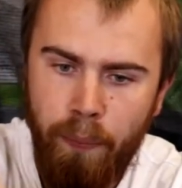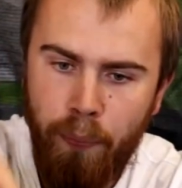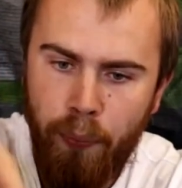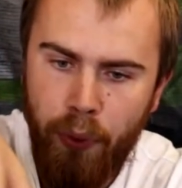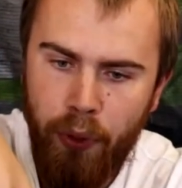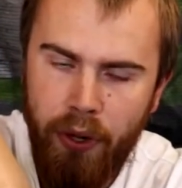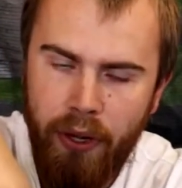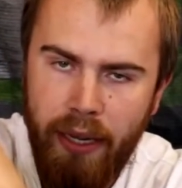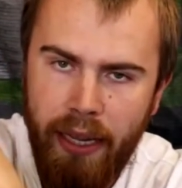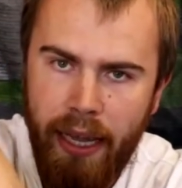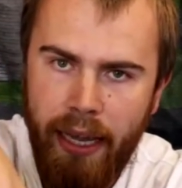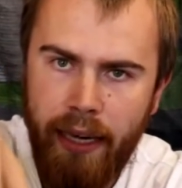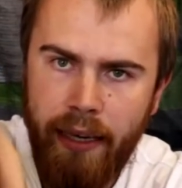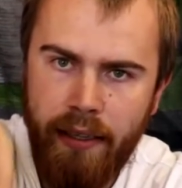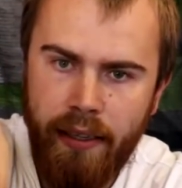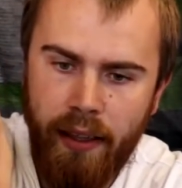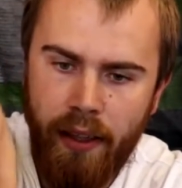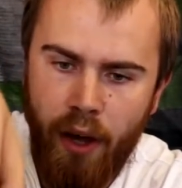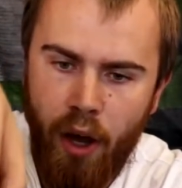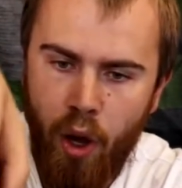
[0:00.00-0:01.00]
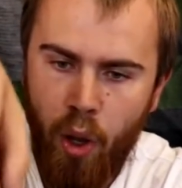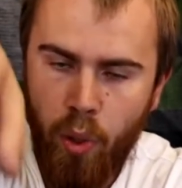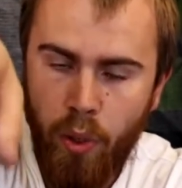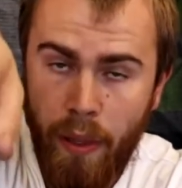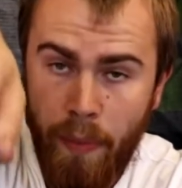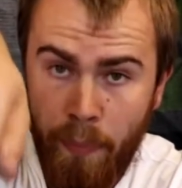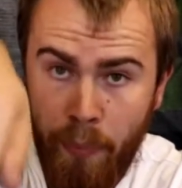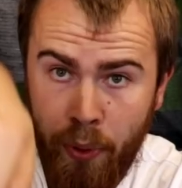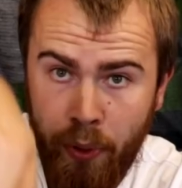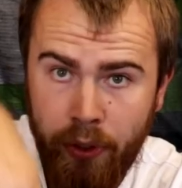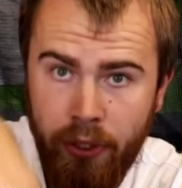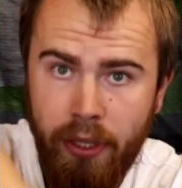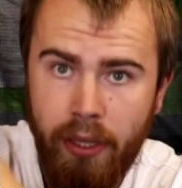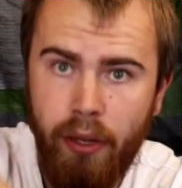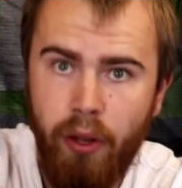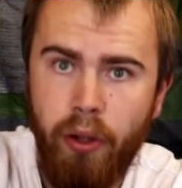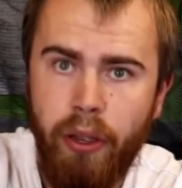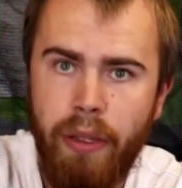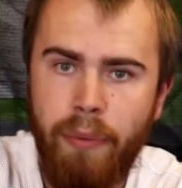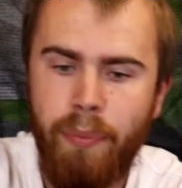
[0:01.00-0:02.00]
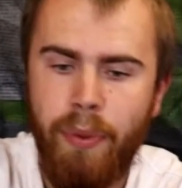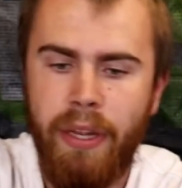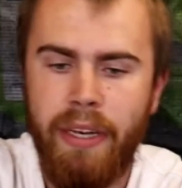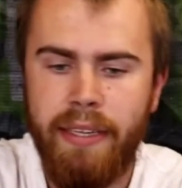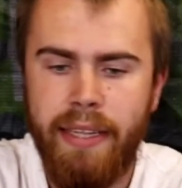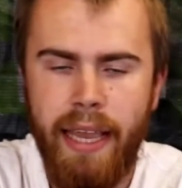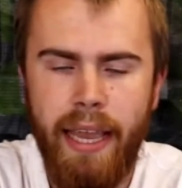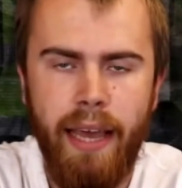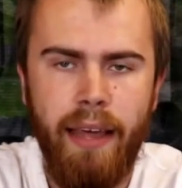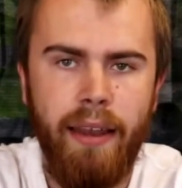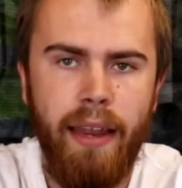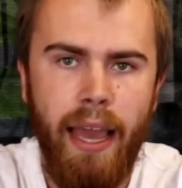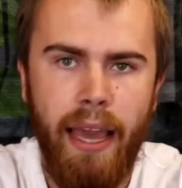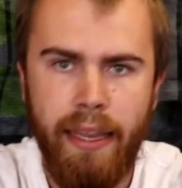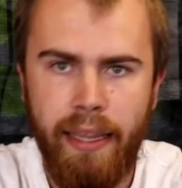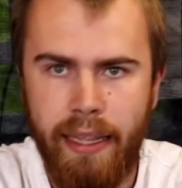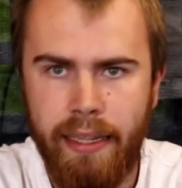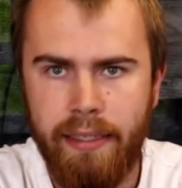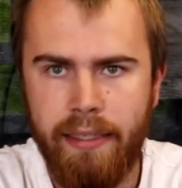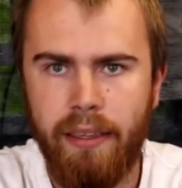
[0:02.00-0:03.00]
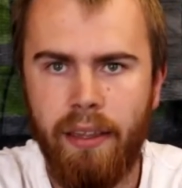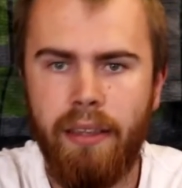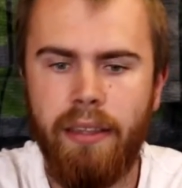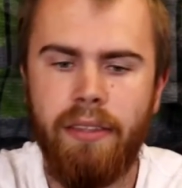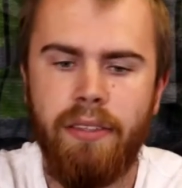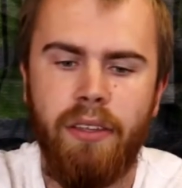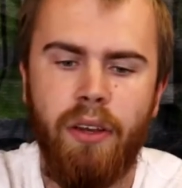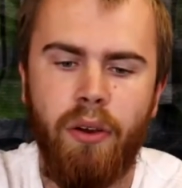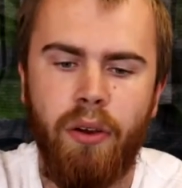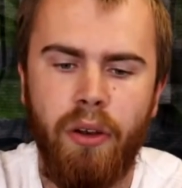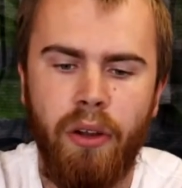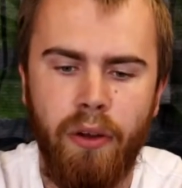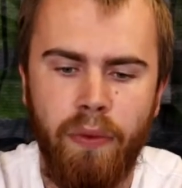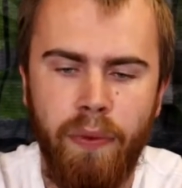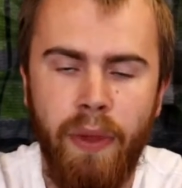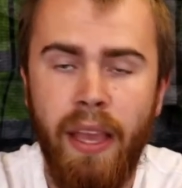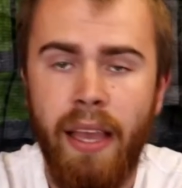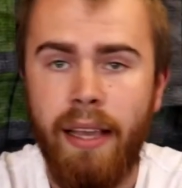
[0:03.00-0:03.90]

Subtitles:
put it down into the hole and push the locking pin down, and then slide the socket off.